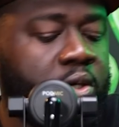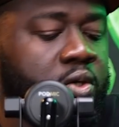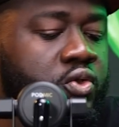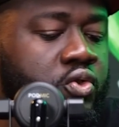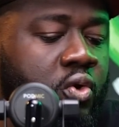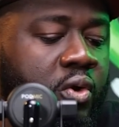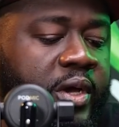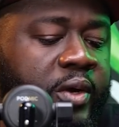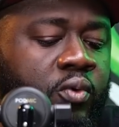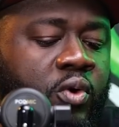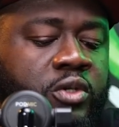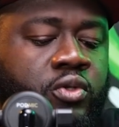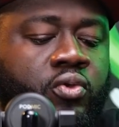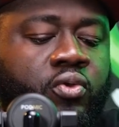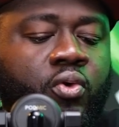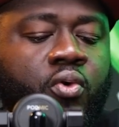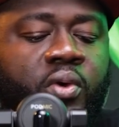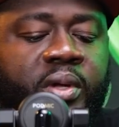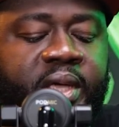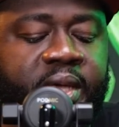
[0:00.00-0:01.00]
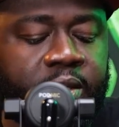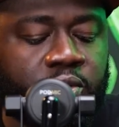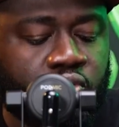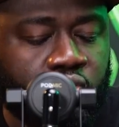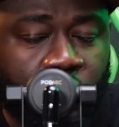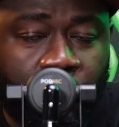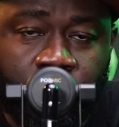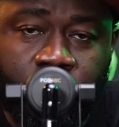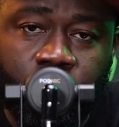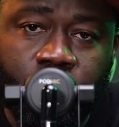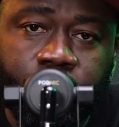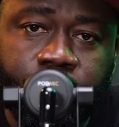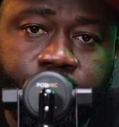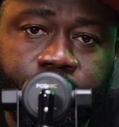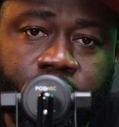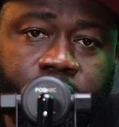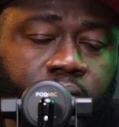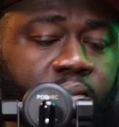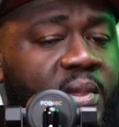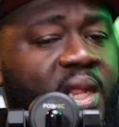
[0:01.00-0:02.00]
So it was through Kwesi.
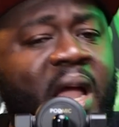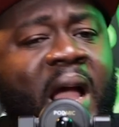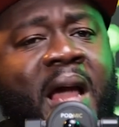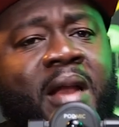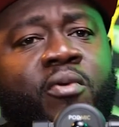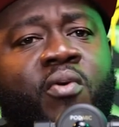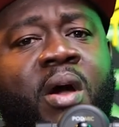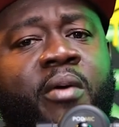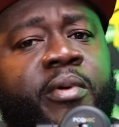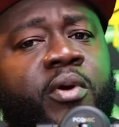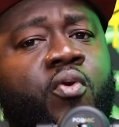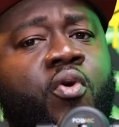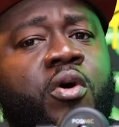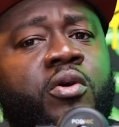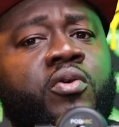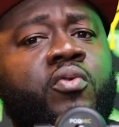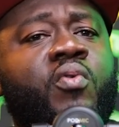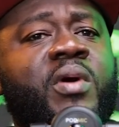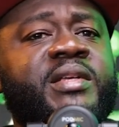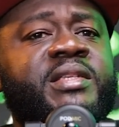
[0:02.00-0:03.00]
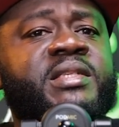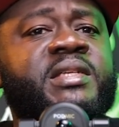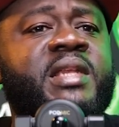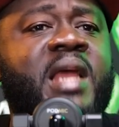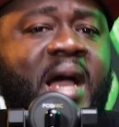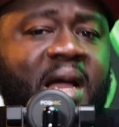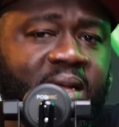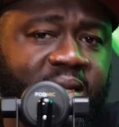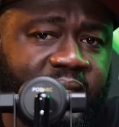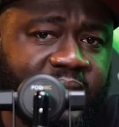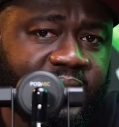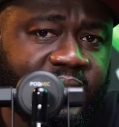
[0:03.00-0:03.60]
I know I recorded Kwesi da.